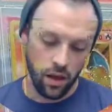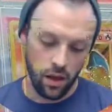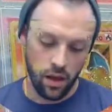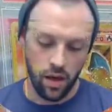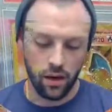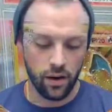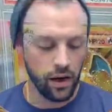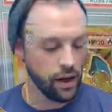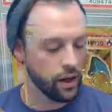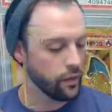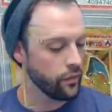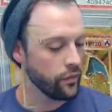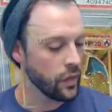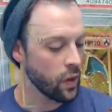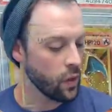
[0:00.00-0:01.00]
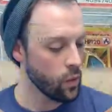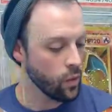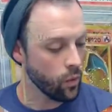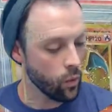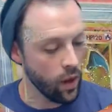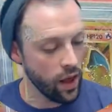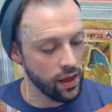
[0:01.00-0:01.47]
Alright,
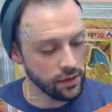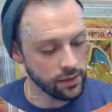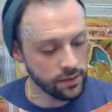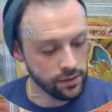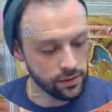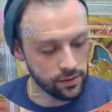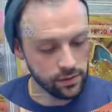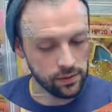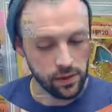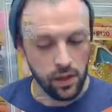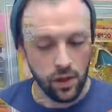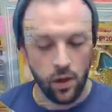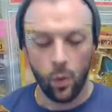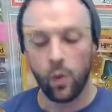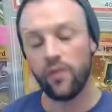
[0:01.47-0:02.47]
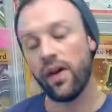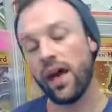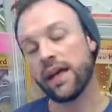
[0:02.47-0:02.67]
well, we've